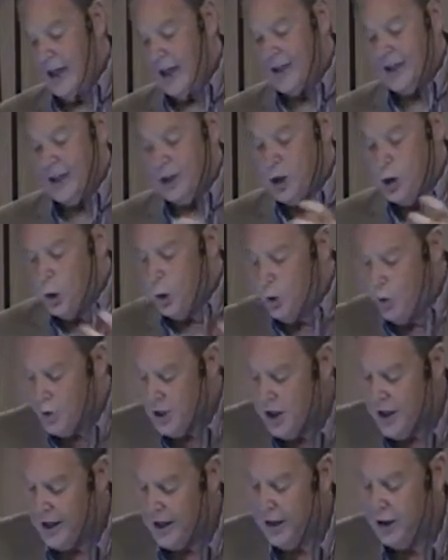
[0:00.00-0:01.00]
he didn't like the
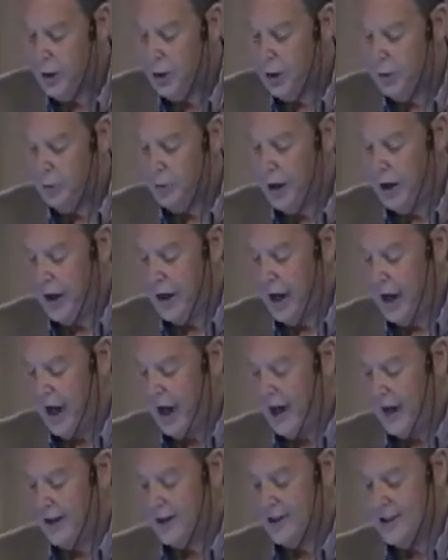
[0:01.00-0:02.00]
chores he had to do
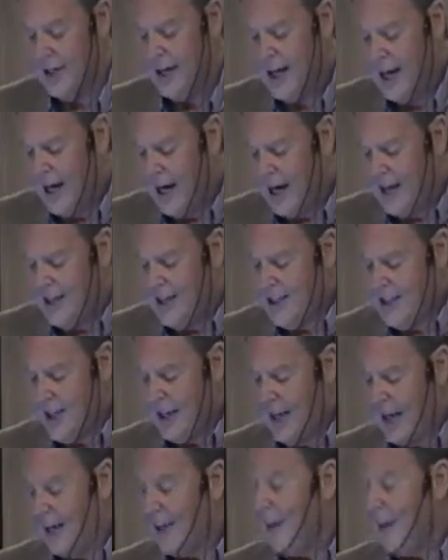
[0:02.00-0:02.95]
around the house. And he